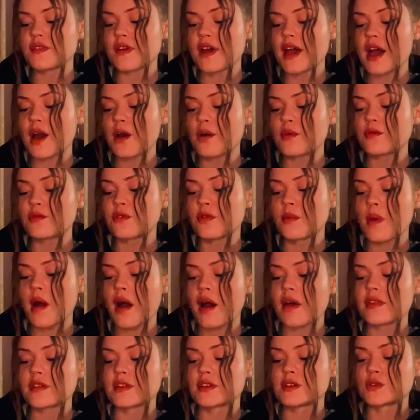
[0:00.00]
for help from
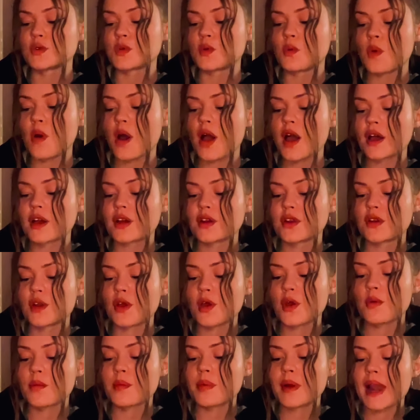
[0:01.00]
others, all work and
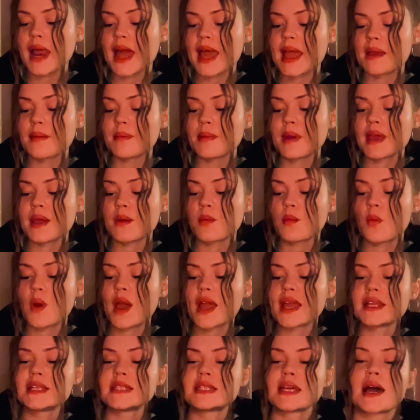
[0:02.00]
no play, being
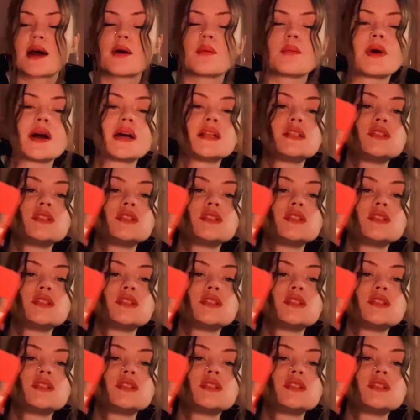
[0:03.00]
weighed down by